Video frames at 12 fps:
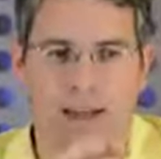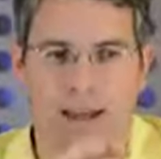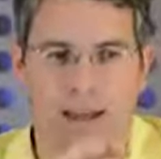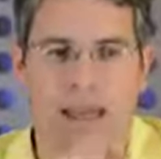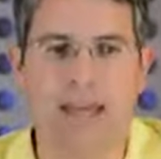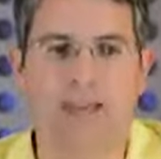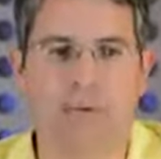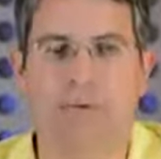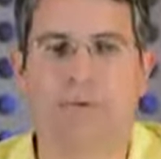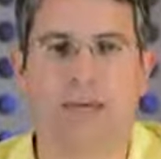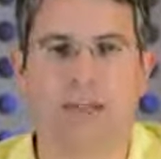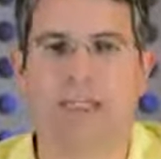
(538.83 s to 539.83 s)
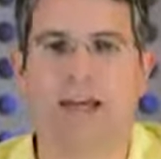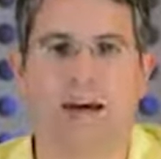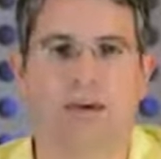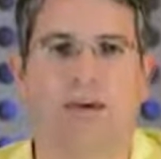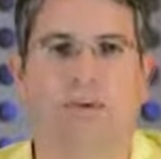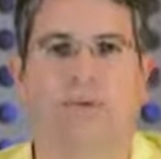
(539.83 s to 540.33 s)
a tool in that
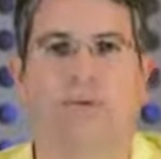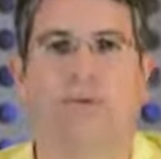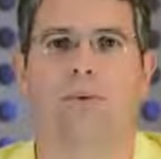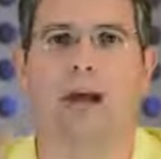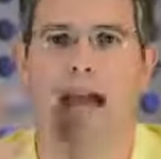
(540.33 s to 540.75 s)
arsenal